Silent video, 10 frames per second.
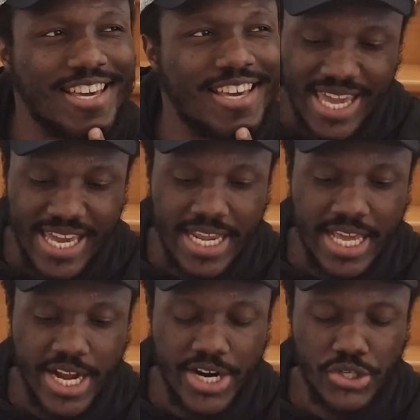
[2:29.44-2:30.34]
I can
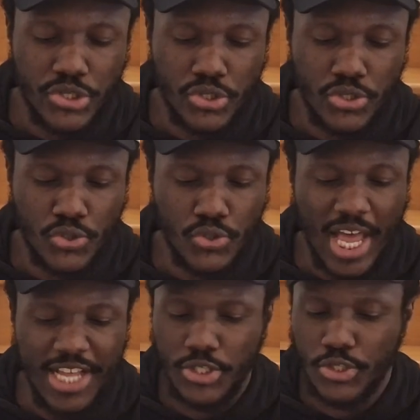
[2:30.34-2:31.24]
hear
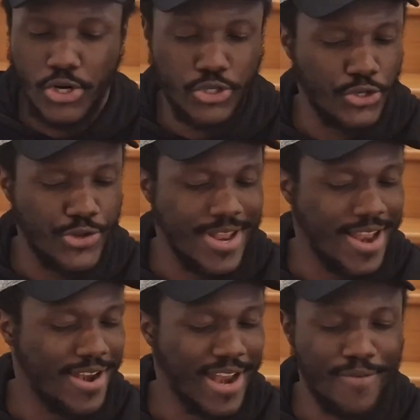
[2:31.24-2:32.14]
a
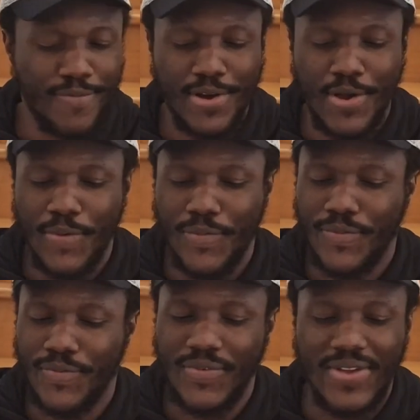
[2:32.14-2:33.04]
certain level of
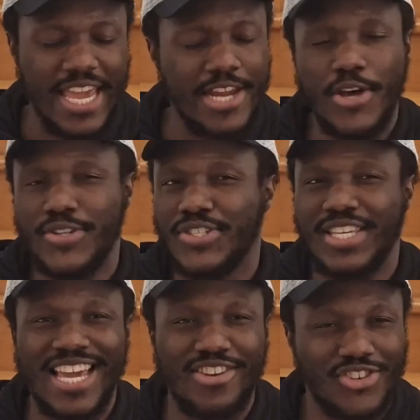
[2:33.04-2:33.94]

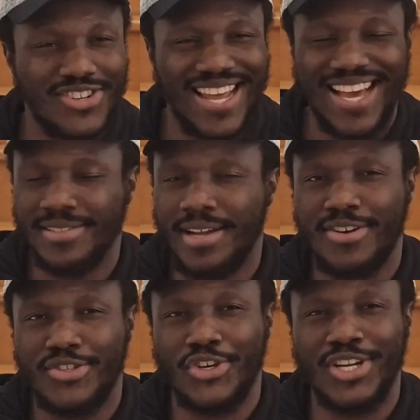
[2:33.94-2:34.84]
enunciation and
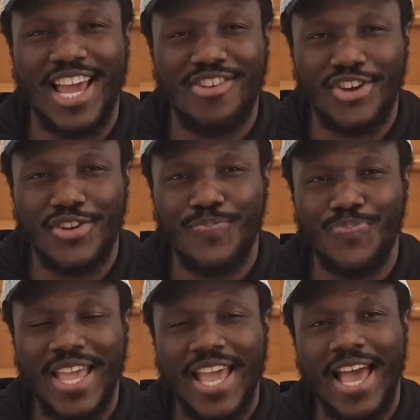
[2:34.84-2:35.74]
articulation
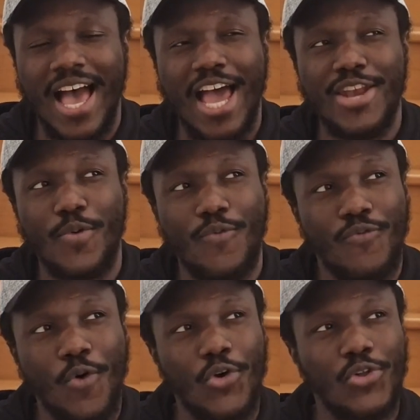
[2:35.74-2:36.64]
and
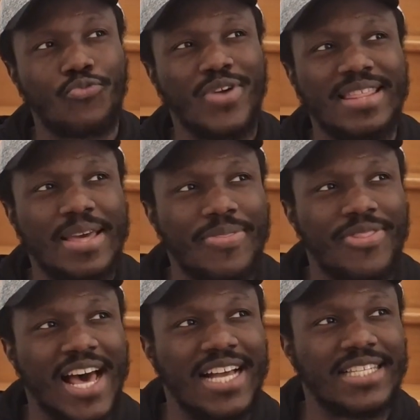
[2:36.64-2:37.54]
vocal
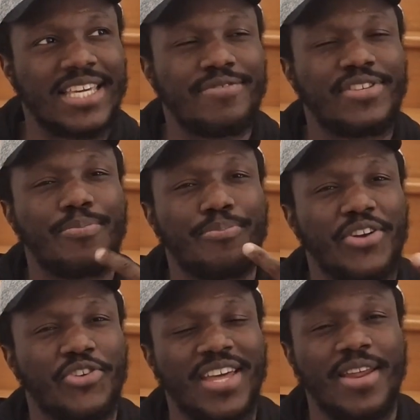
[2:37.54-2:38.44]
rhythm that gives the
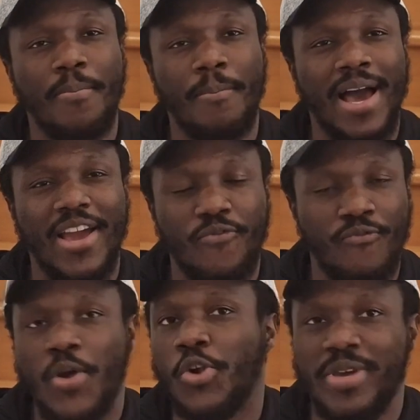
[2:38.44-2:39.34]
impression that it might
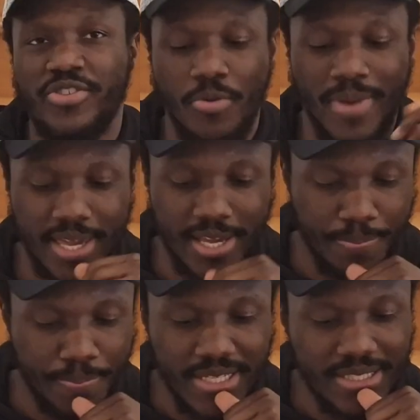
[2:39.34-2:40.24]
very be
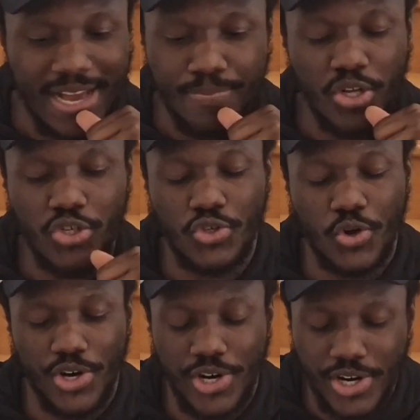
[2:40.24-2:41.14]
Jamaican, but I'm not
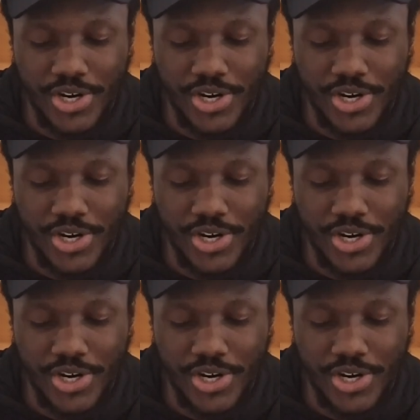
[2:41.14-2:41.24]
sure.